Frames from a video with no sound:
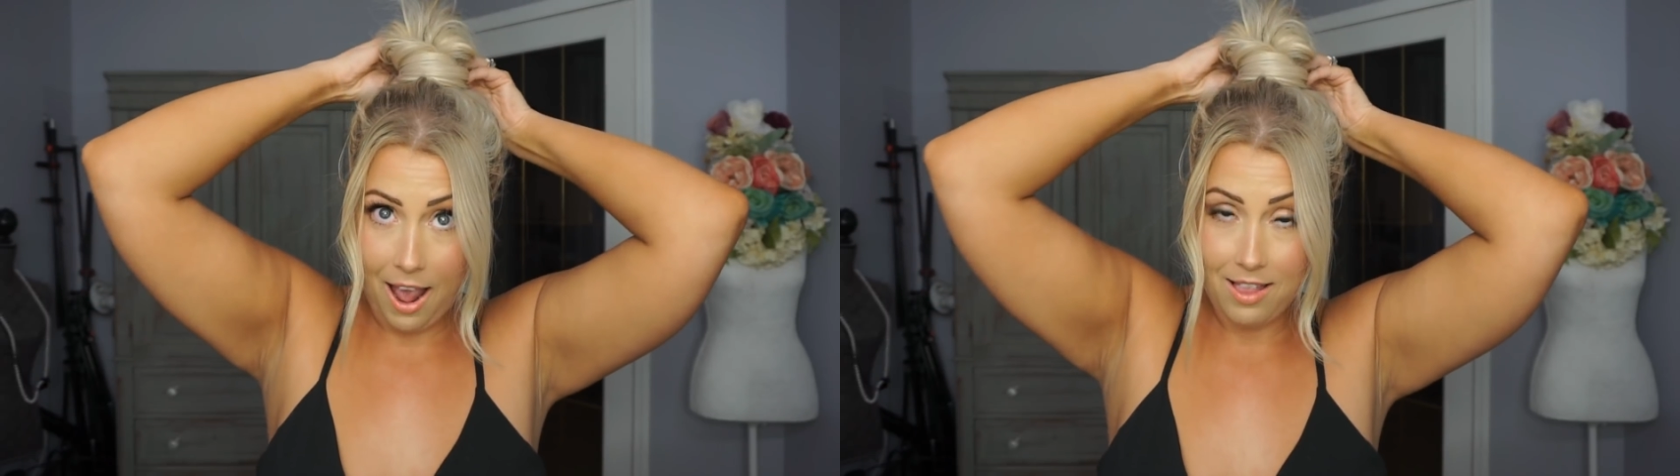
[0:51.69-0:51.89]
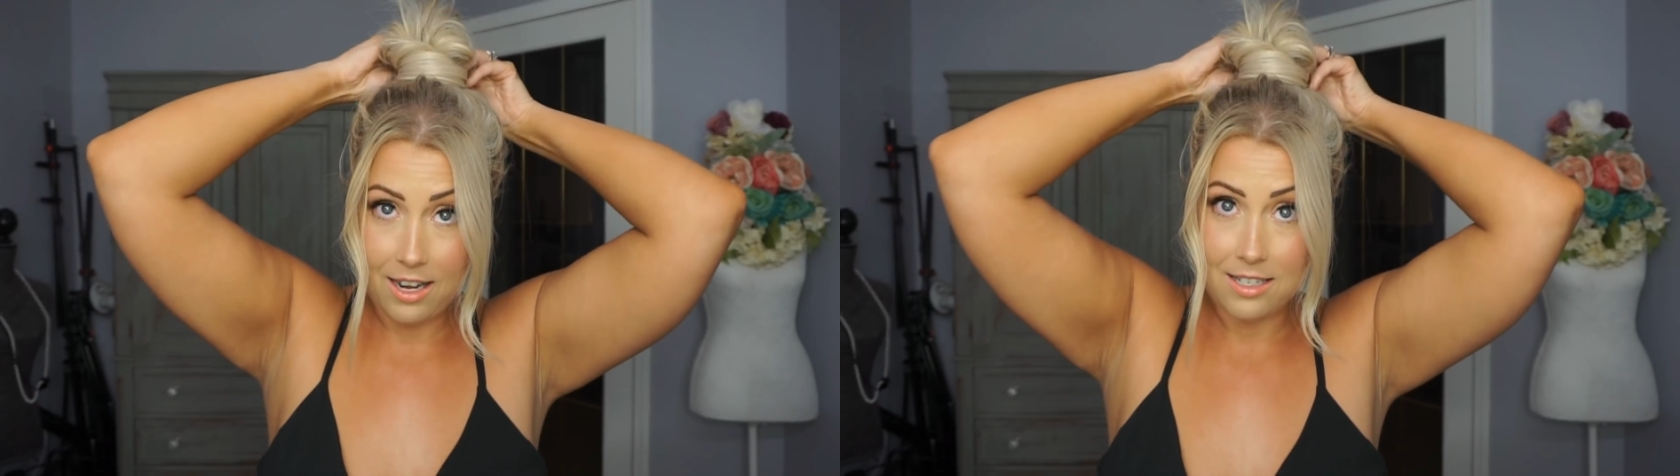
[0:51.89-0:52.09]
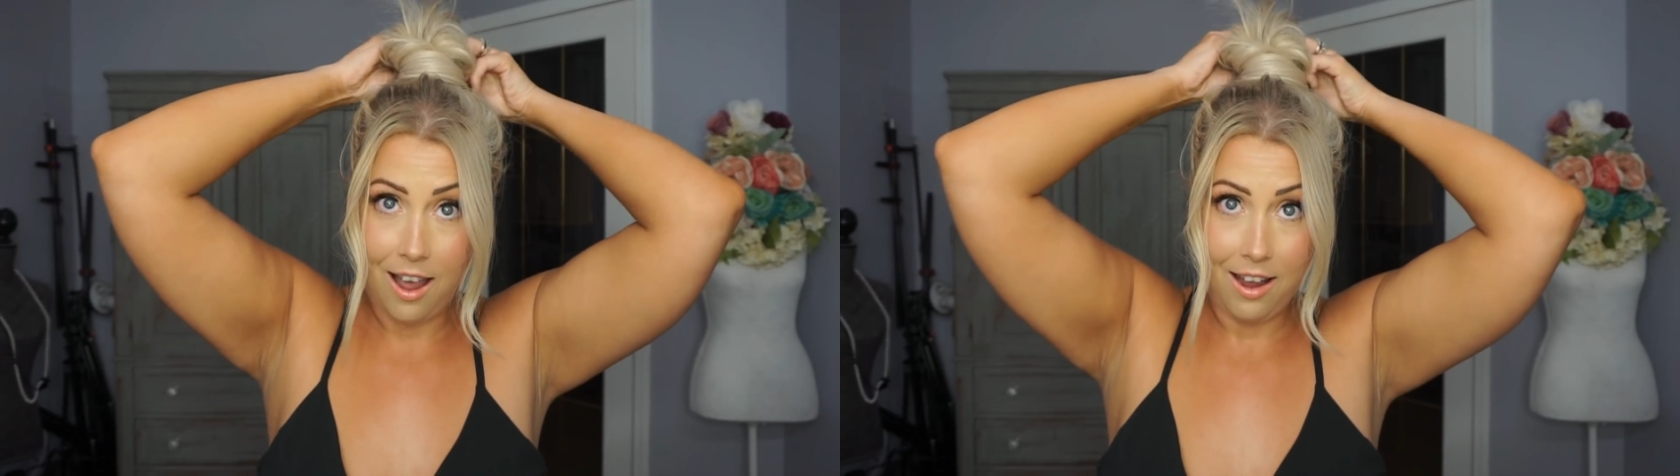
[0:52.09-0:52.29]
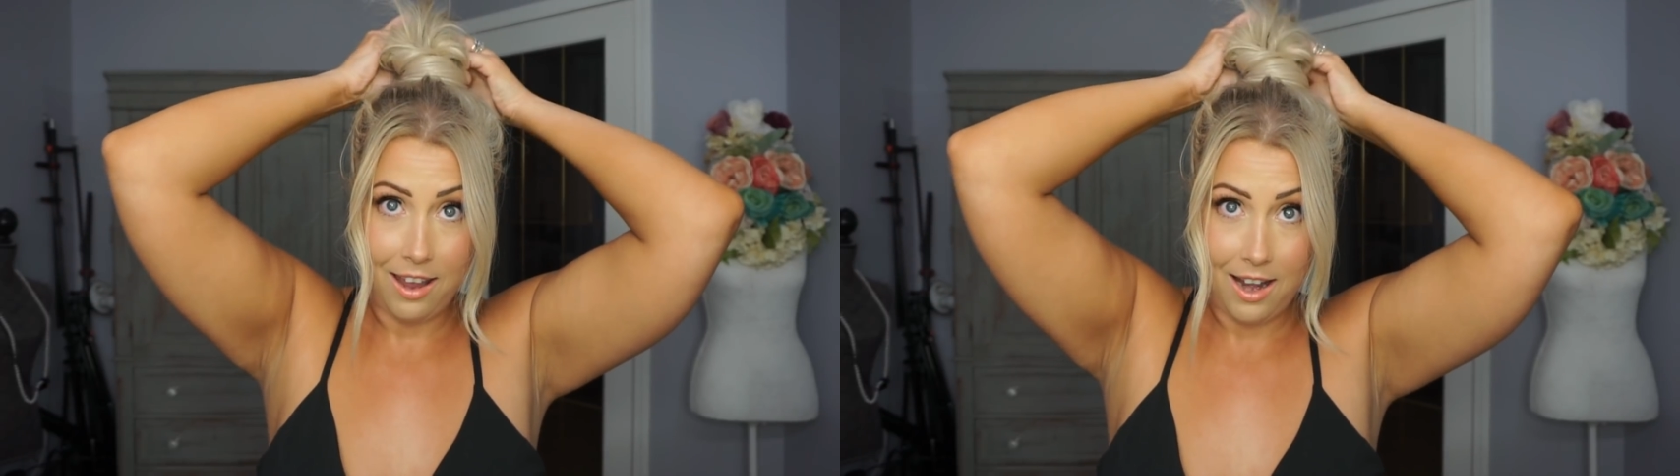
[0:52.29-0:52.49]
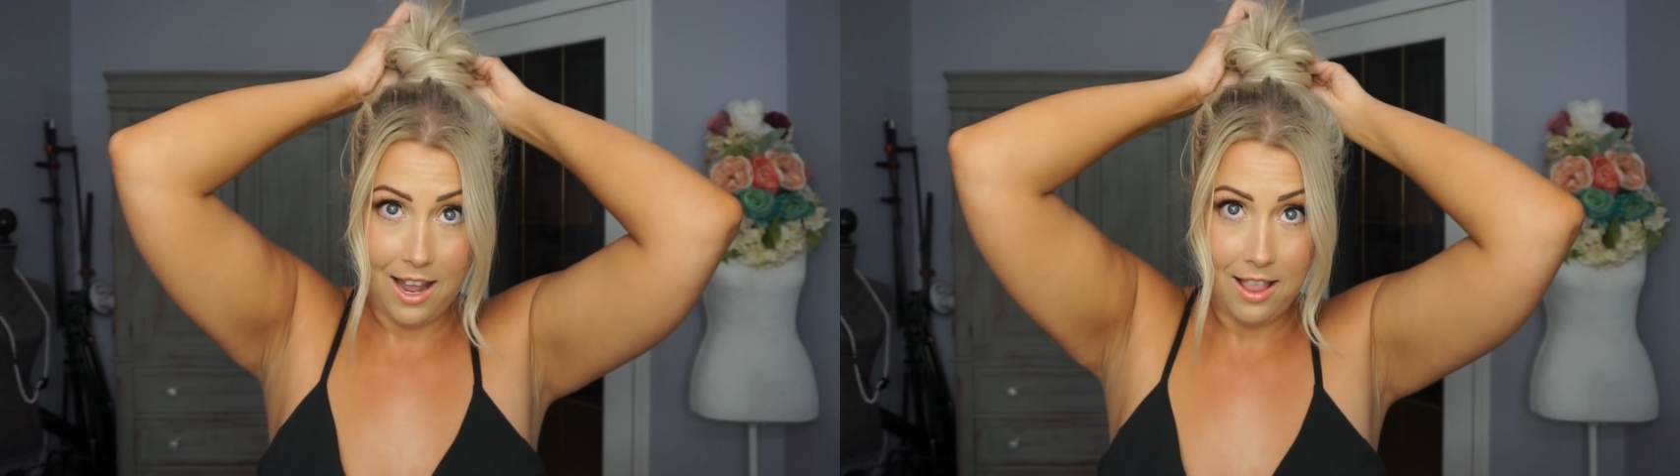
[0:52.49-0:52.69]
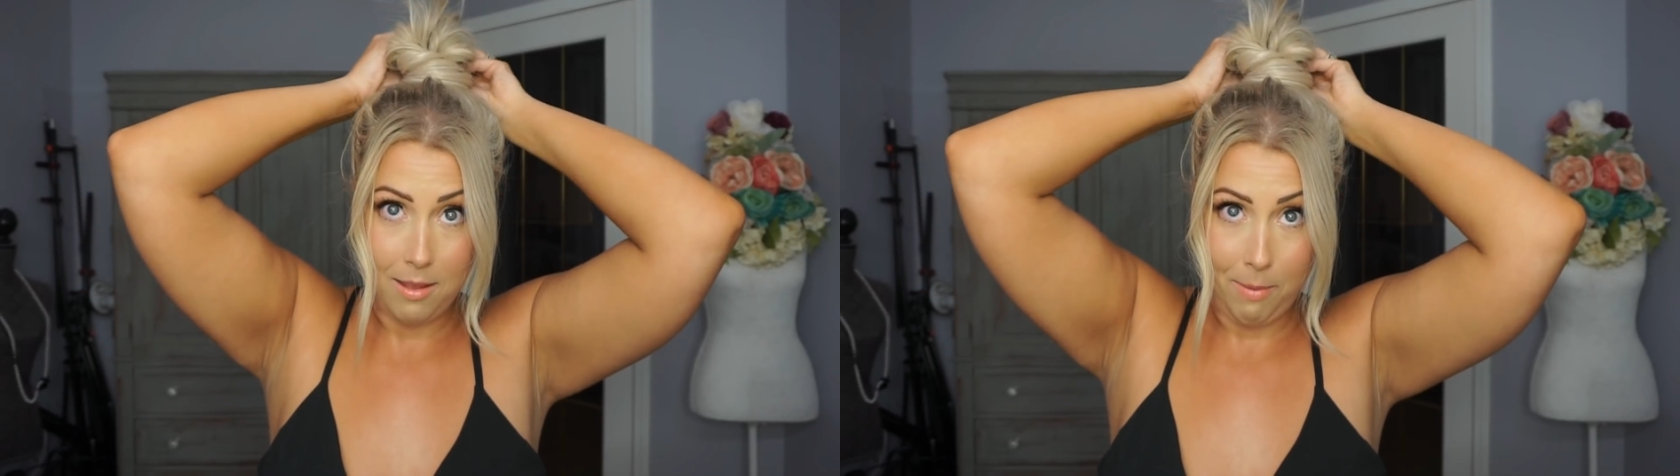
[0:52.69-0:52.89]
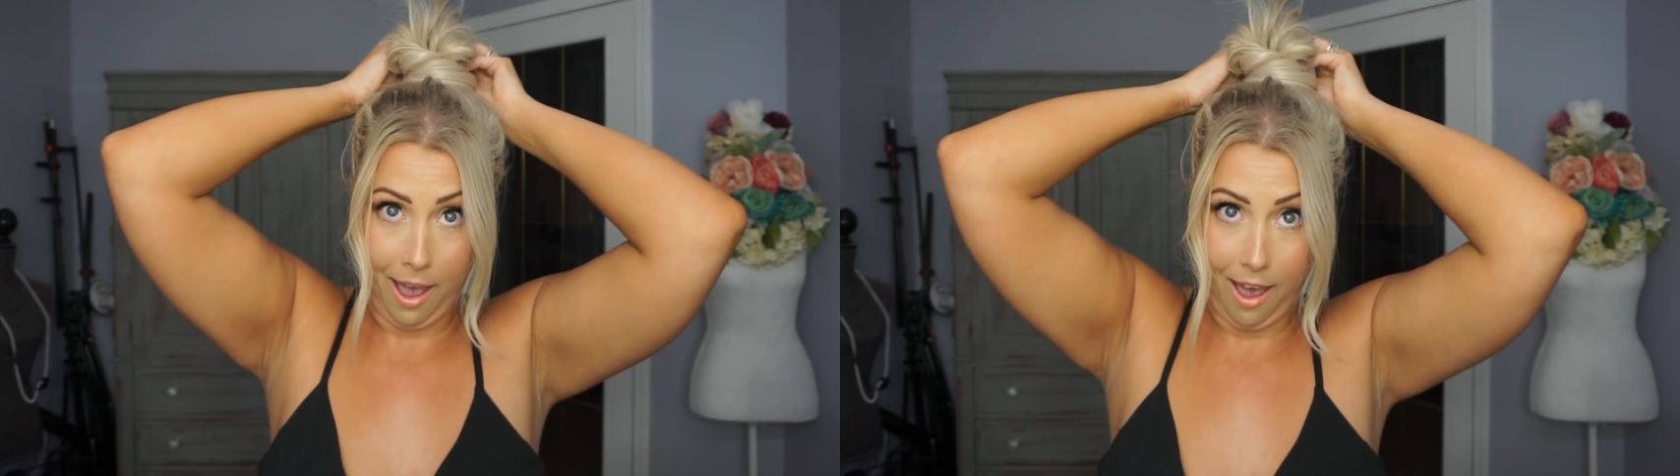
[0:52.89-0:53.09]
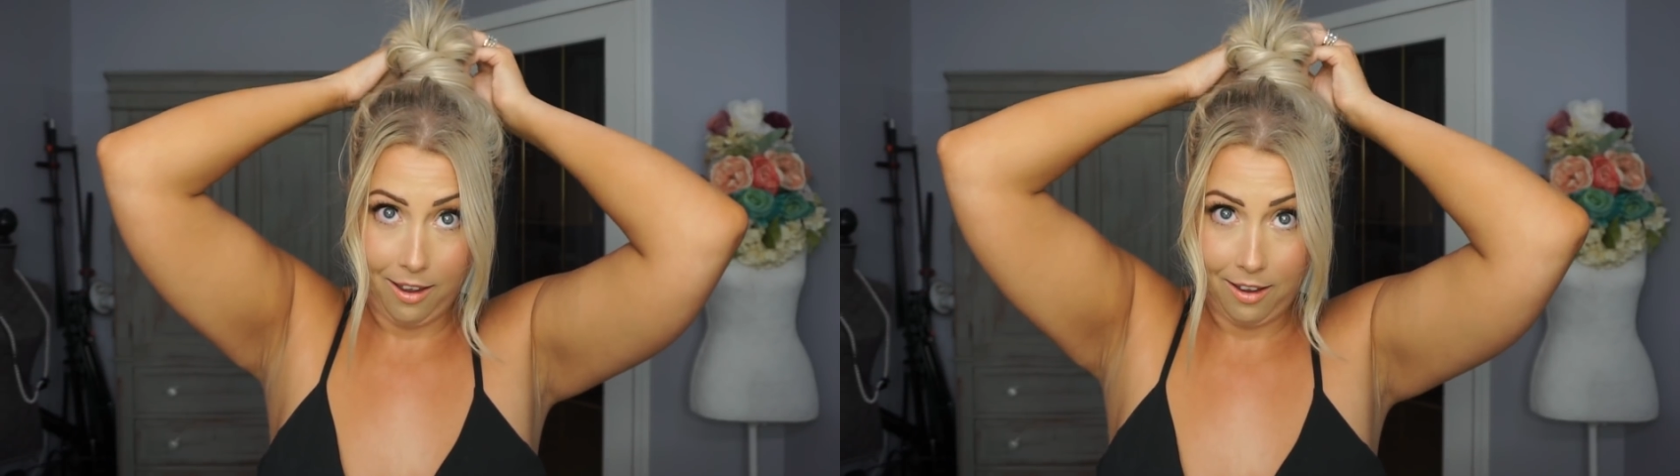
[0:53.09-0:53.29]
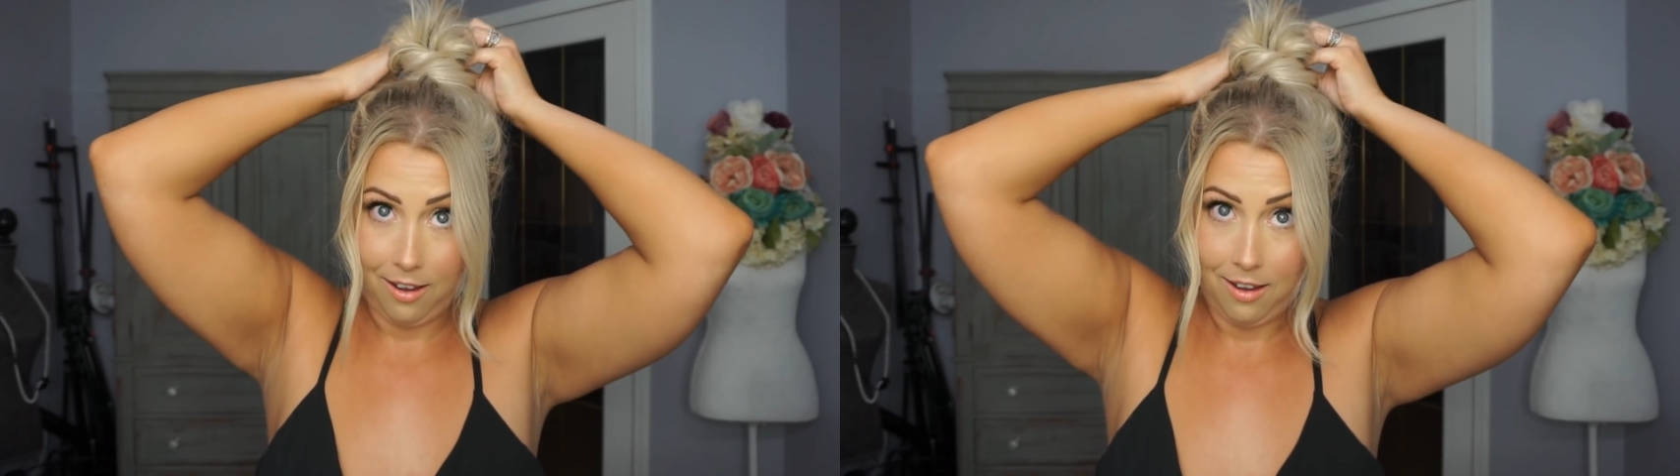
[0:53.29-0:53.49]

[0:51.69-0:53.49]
and then tuck it in the back.